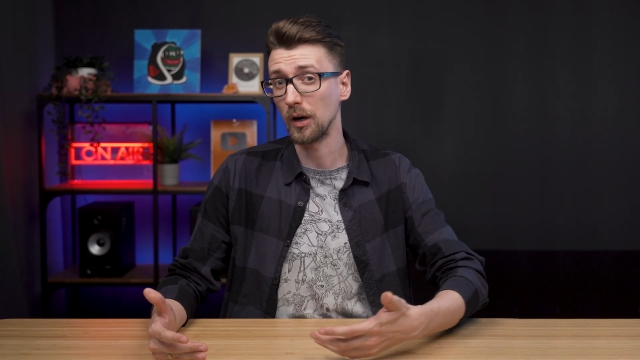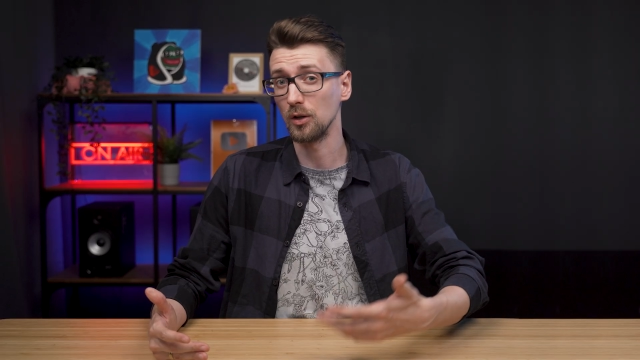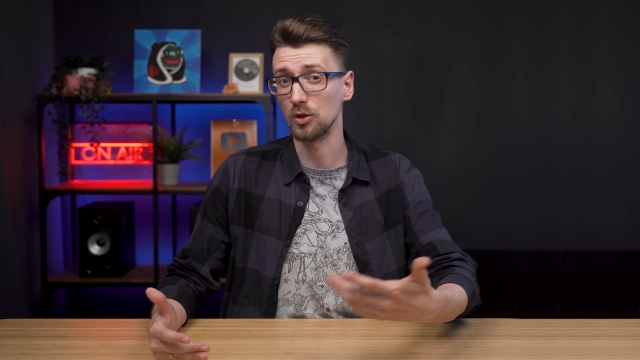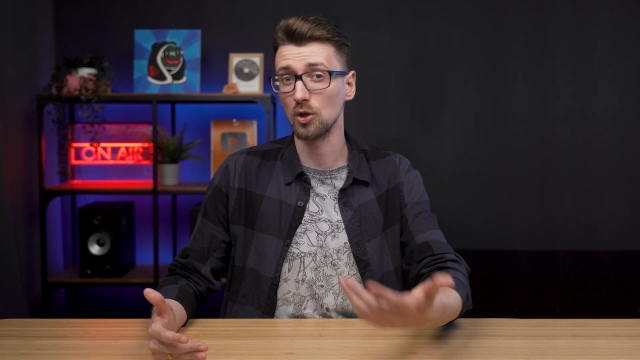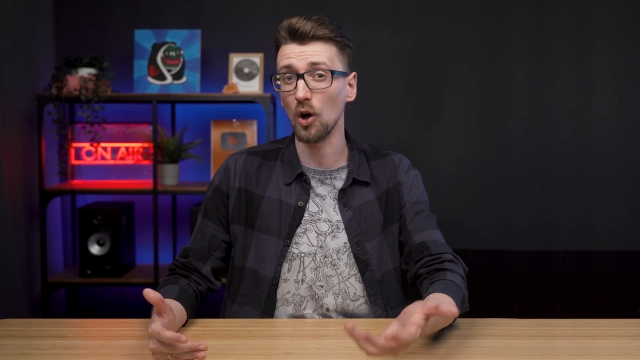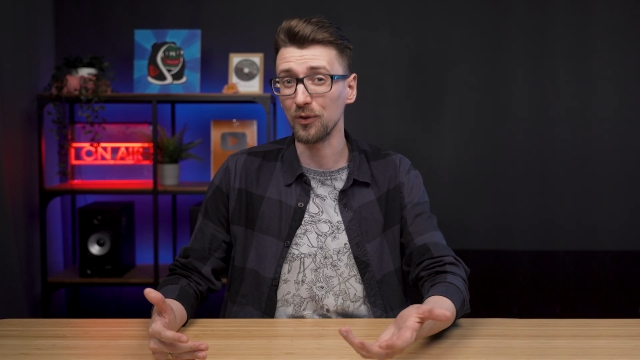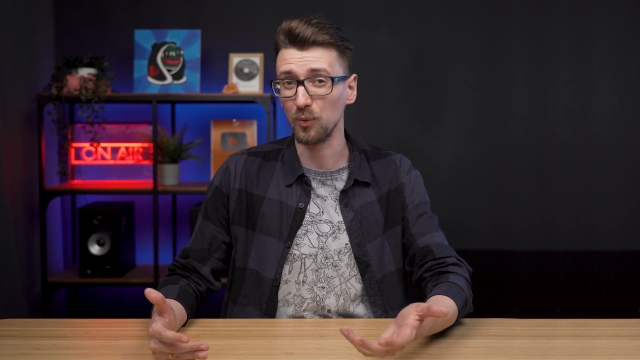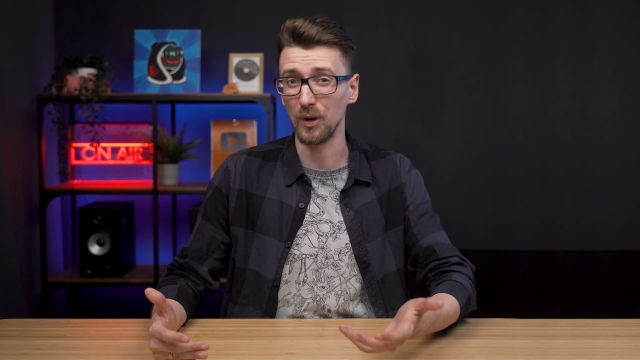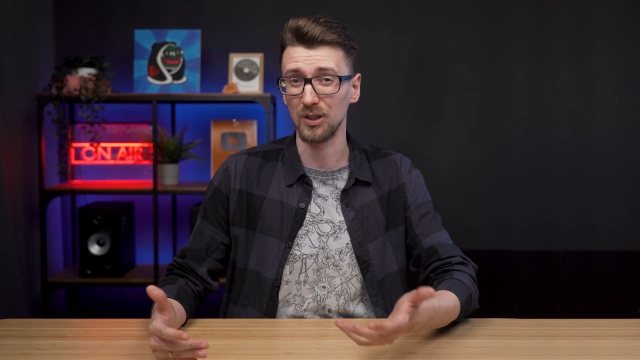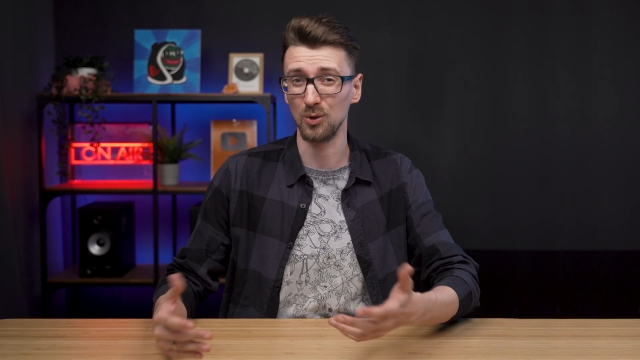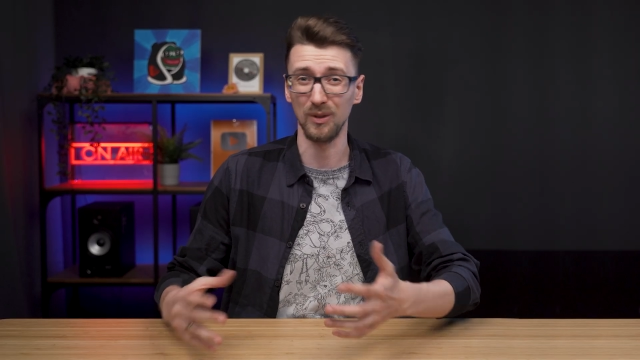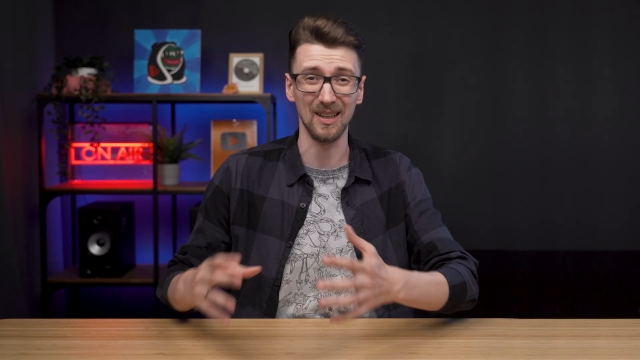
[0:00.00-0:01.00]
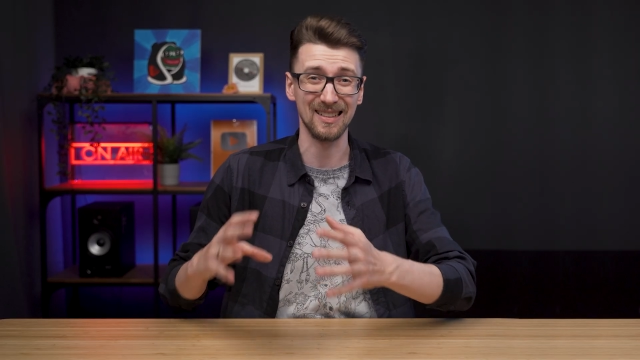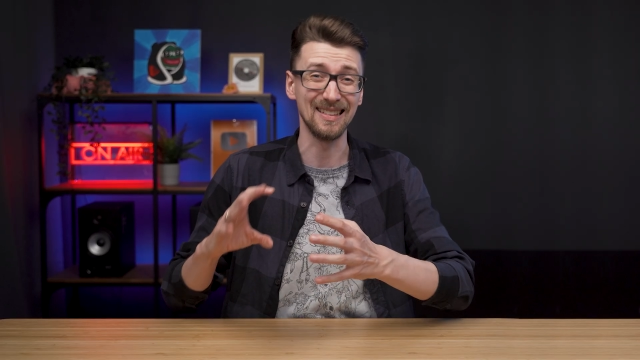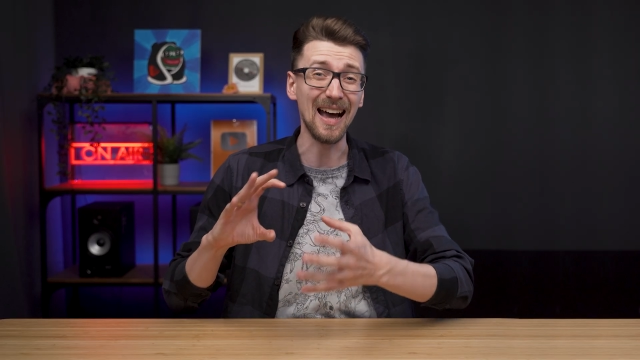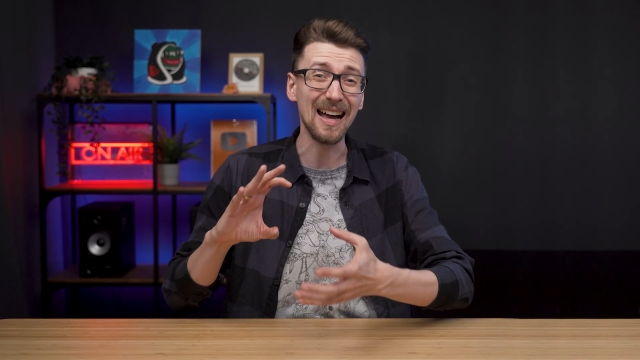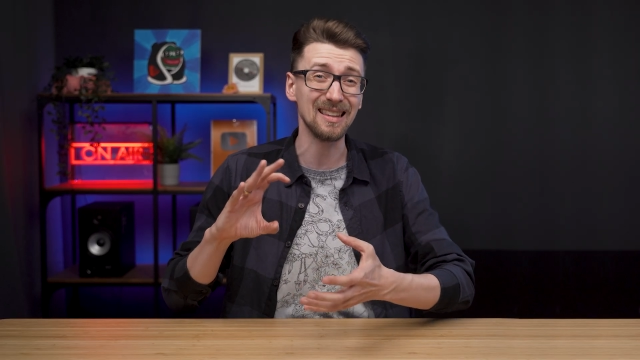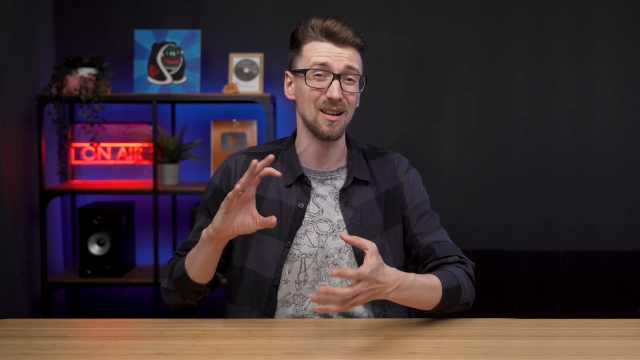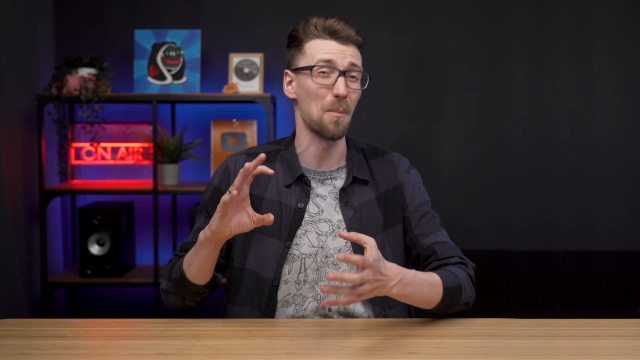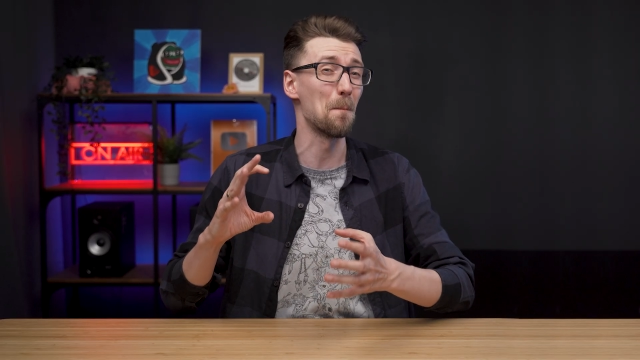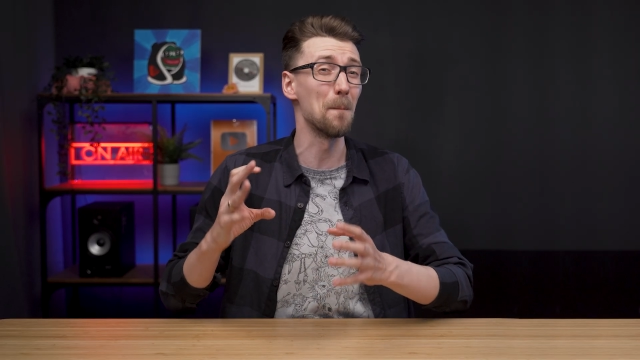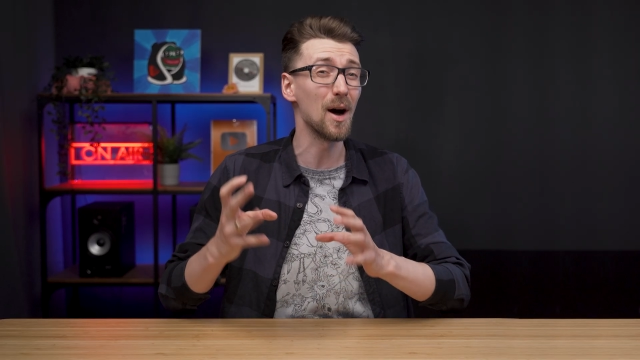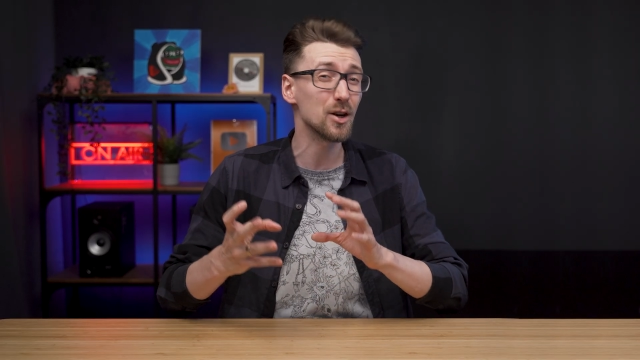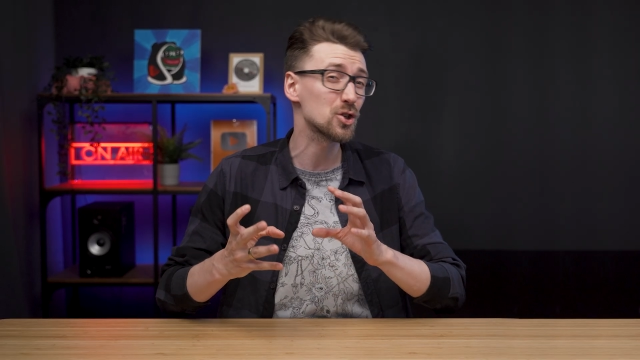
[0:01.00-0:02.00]
and software, so there's not
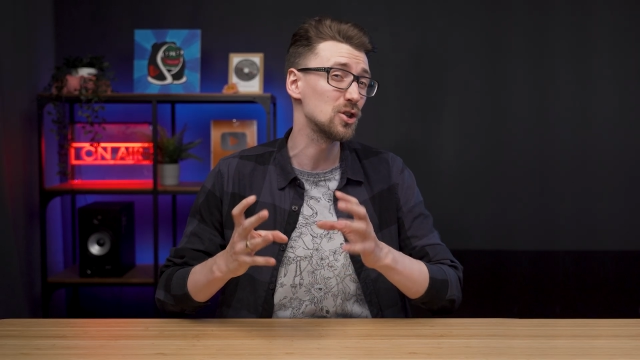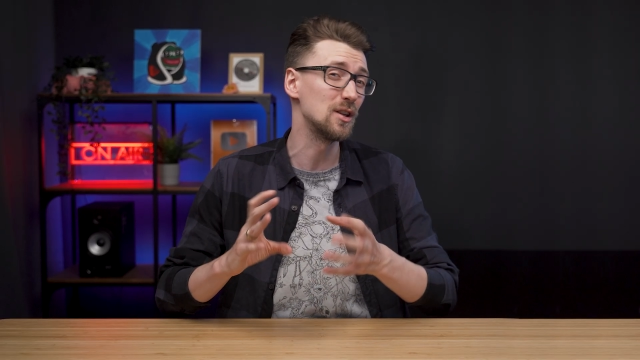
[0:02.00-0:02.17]
much